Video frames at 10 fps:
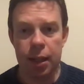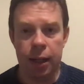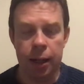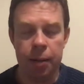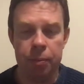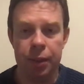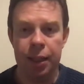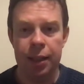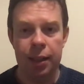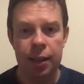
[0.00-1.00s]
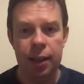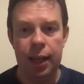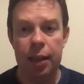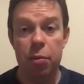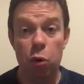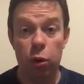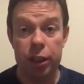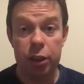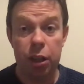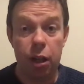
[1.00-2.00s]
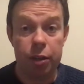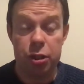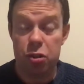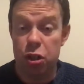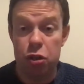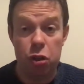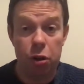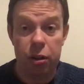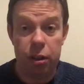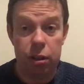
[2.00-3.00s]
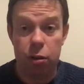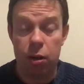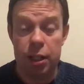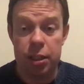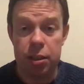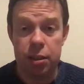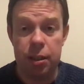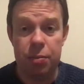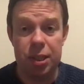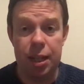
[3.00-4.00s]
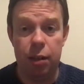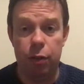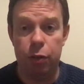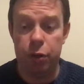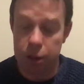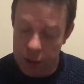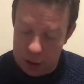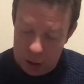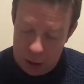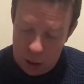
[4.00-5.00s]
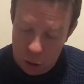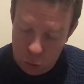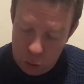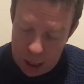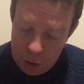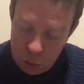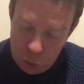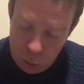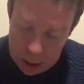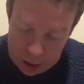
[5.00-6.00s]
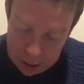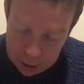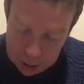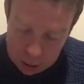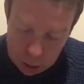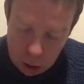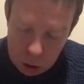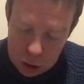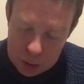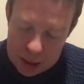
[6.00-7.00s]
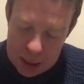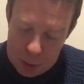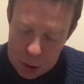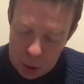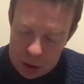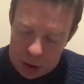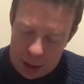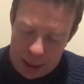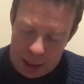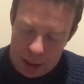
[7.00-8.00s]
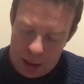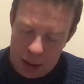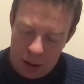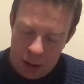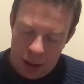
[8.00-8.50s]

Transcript: Um, and the morning star is, is none other than Christ himself. That, that you know, if, if we conquer and keep his works to the end, then